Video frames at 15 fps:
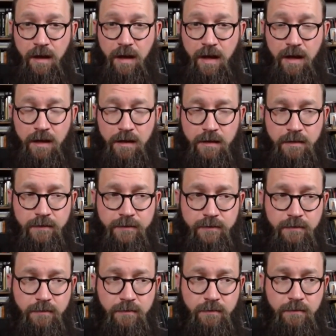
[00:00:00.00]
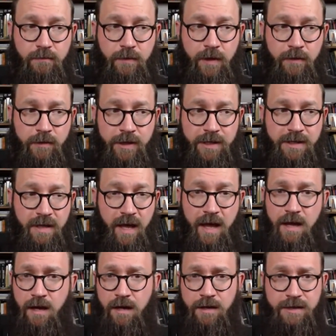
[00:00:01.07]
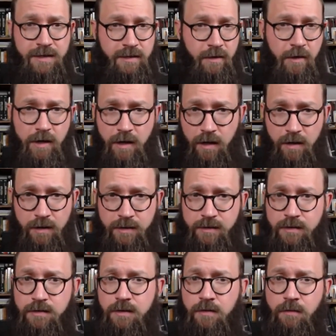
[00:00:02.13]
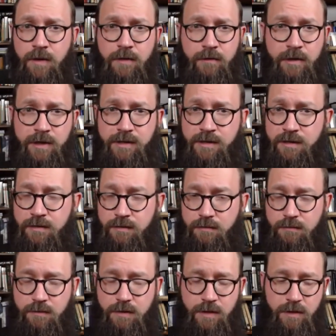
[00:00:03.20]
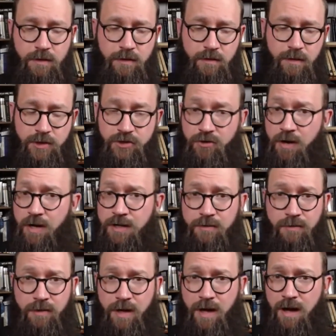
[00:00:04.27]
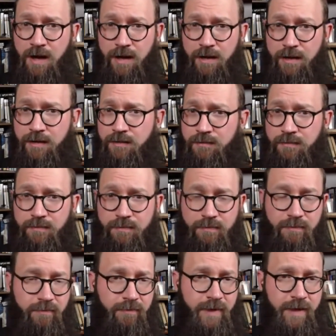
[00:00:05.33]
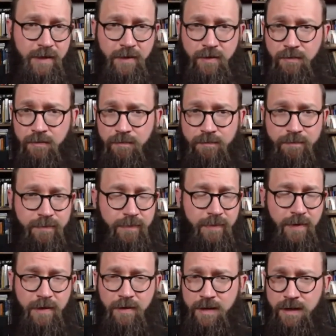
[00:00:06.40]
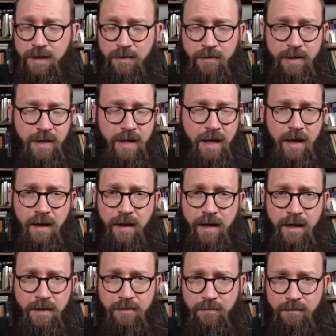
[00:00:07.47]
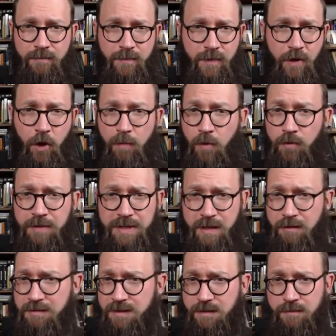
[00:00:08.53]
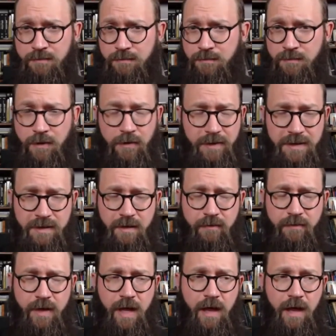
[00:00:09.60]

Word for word: and whether it's aeons and archons or whether it's uh, a triune god, you know, you know, and and homoousios and all this stuff,